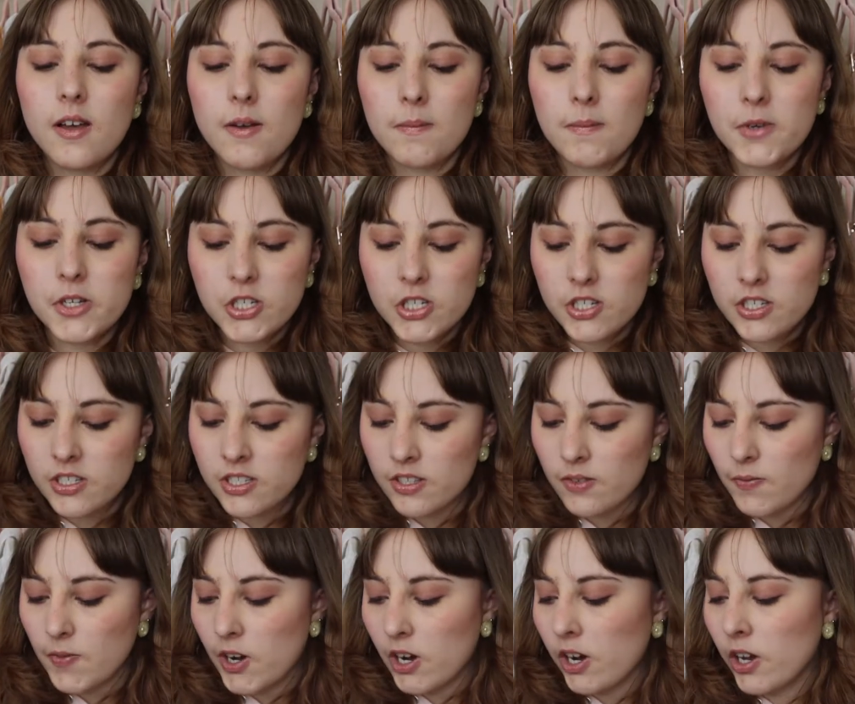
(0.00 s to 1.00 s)
which is
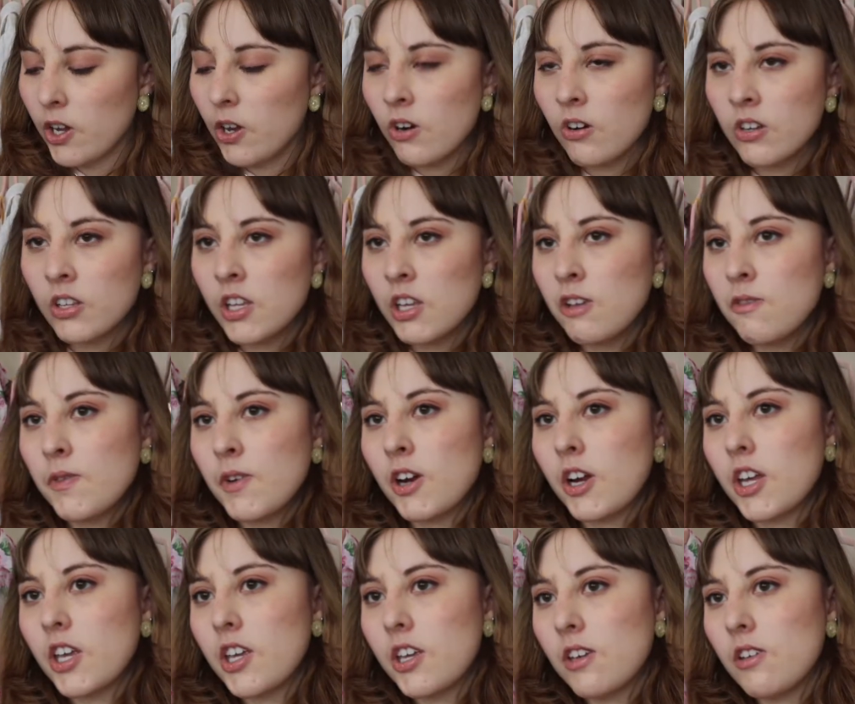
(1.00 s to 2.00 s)
very girly,
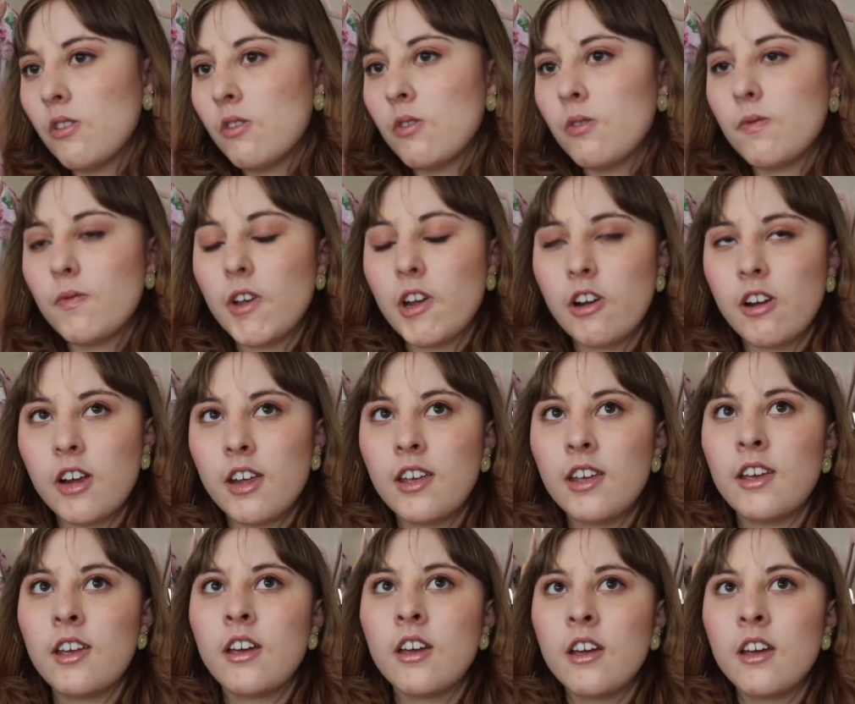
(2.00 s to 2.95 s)
very cute, very,